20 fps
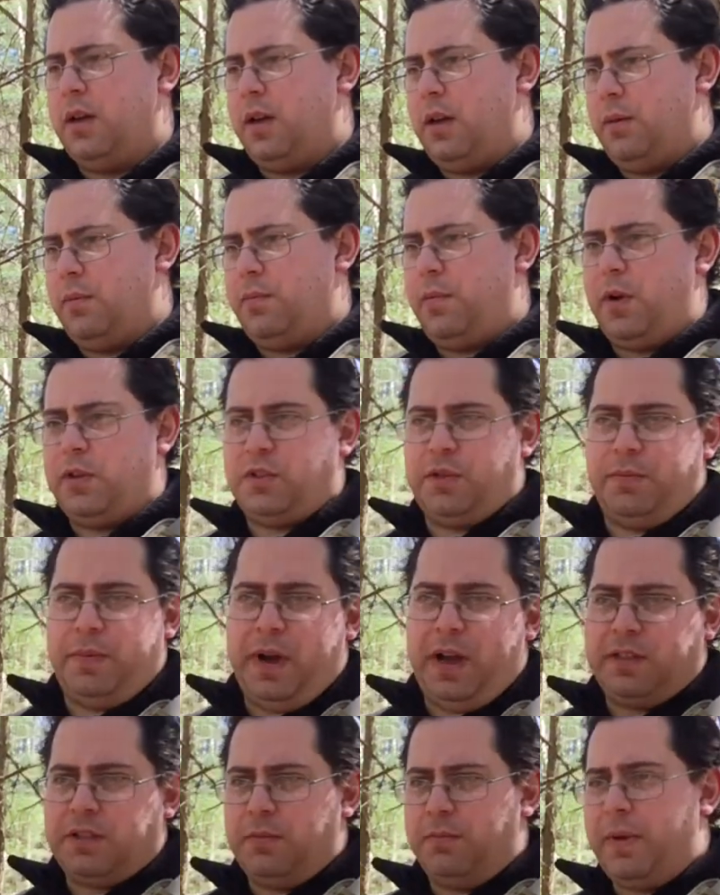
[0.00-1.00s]
a bunch of
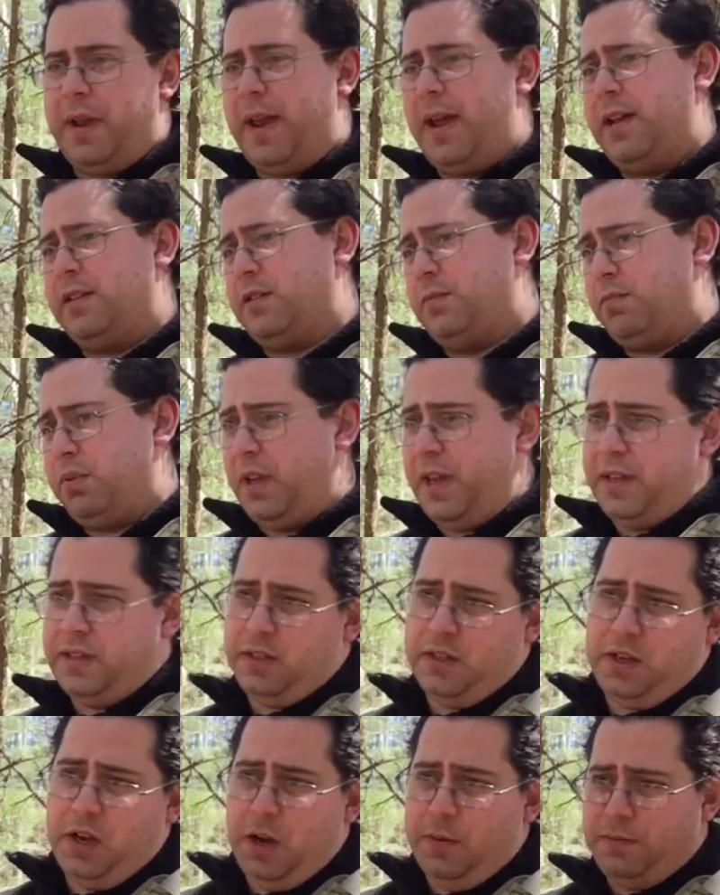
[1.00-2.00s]
pots and pans and
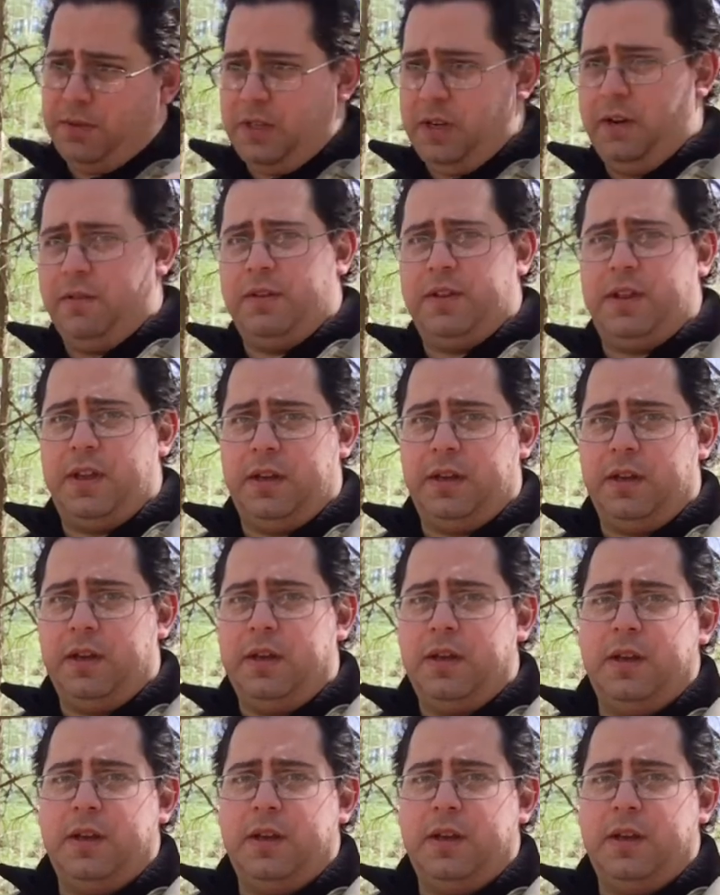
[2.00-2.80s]
plates and cups and everything.